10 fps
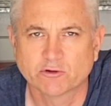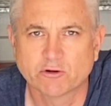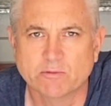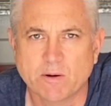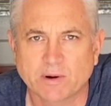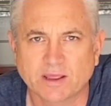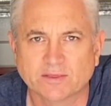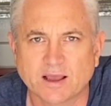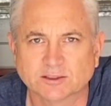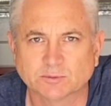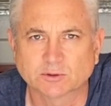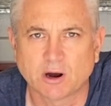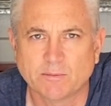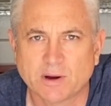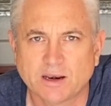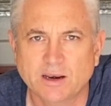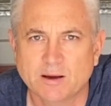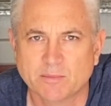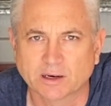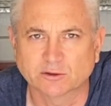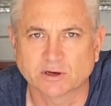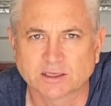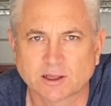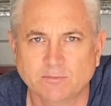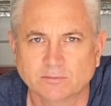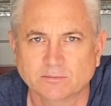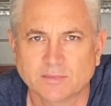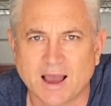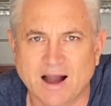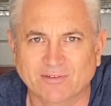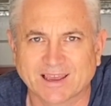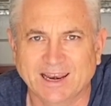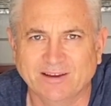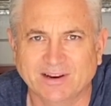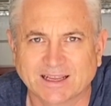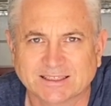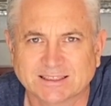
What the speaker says: do remember to hit that subscribe button. But until next time, have a good evening.